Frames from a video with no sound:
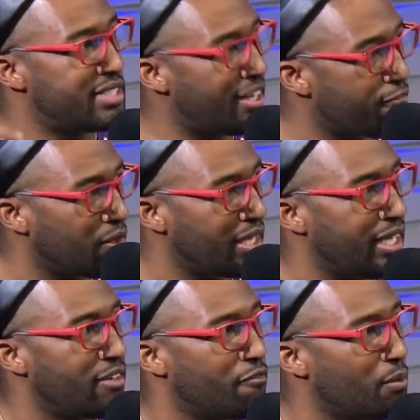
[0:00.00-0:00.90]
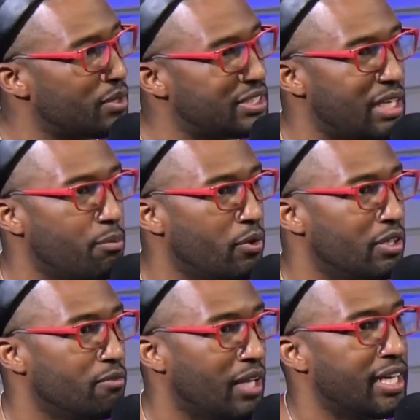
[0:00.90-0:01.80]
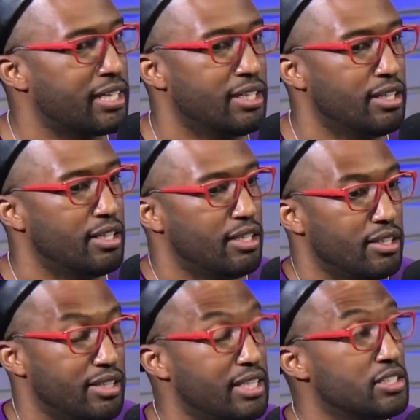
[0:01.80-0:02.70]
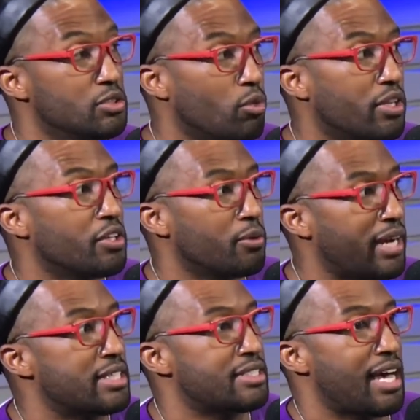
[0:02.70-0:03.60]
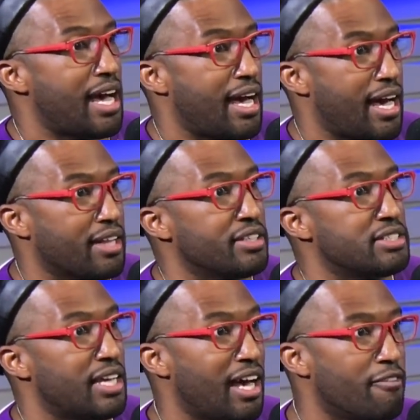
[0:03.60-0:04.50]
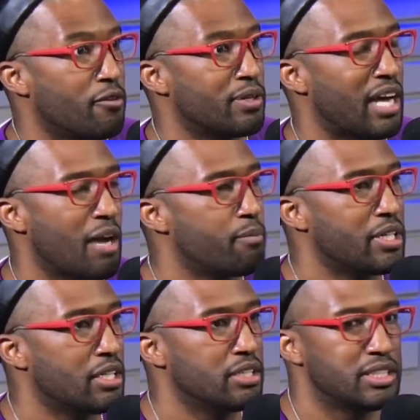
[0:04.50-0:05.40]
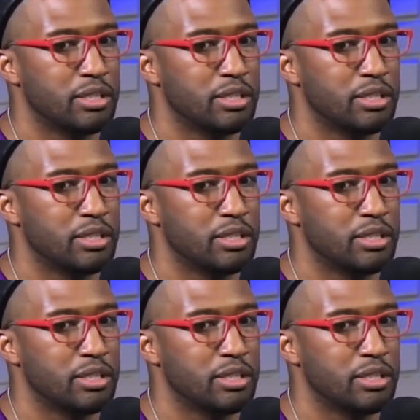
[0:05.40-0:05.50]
differently from a standpoint of like, this is one of the greatest athletes ever, not because he